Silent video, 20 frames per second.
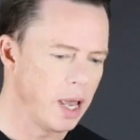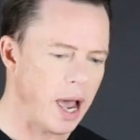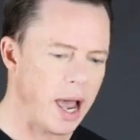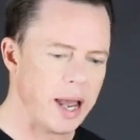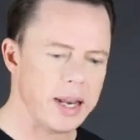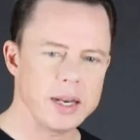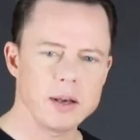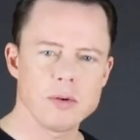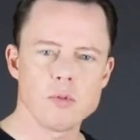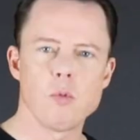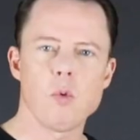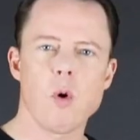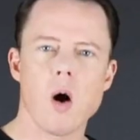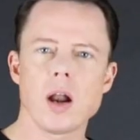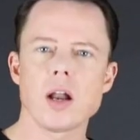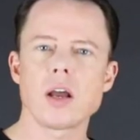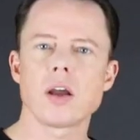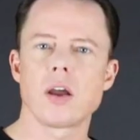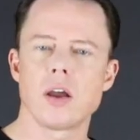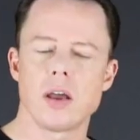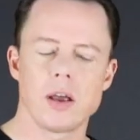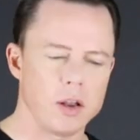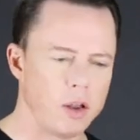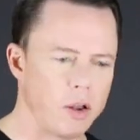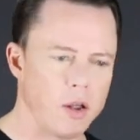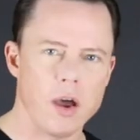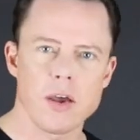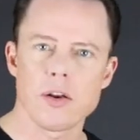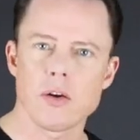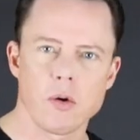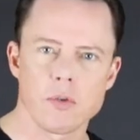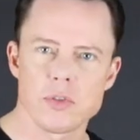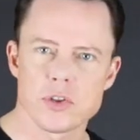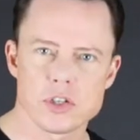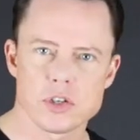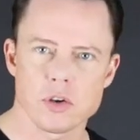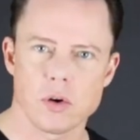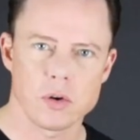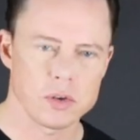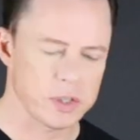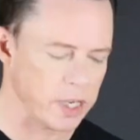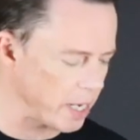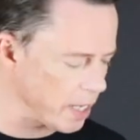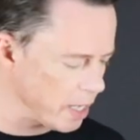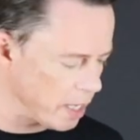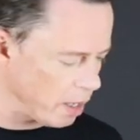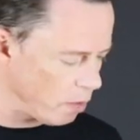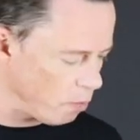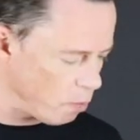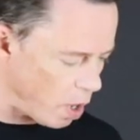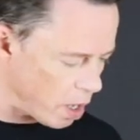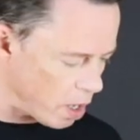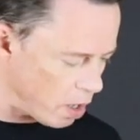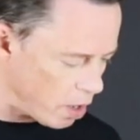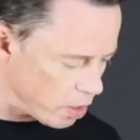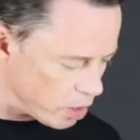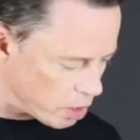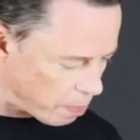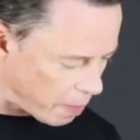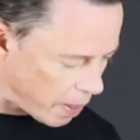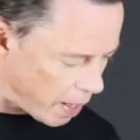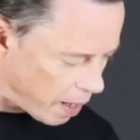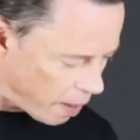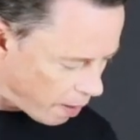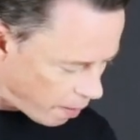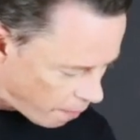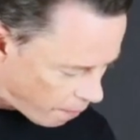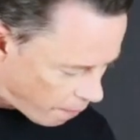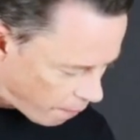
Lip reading: I didn't want to learn all the songs. I didn't want to learn to play.